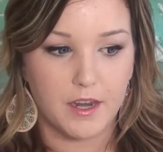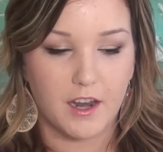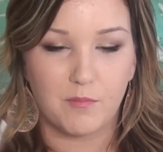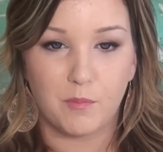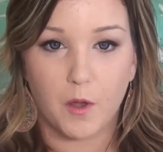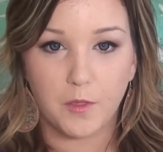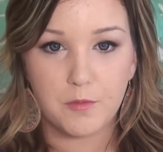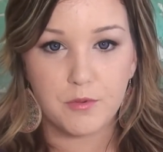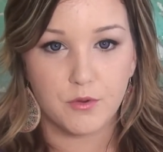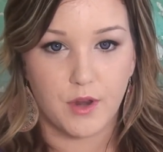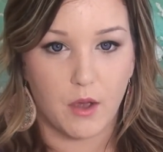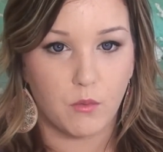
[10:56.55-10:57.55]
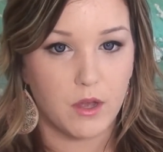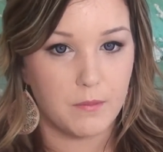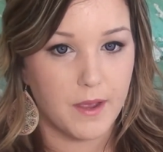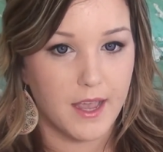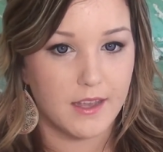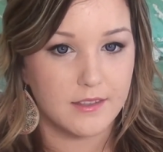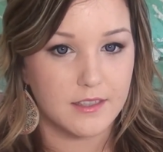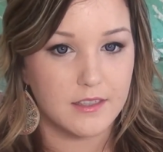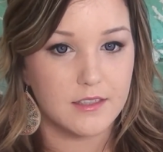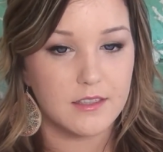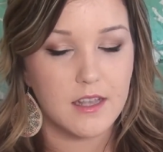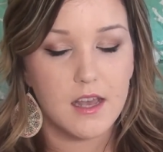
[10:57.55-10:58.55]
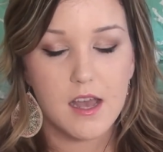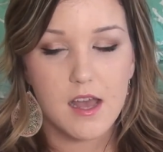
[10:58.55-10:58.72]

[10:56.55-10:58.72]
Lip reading: And I bought the brunette one by Essence,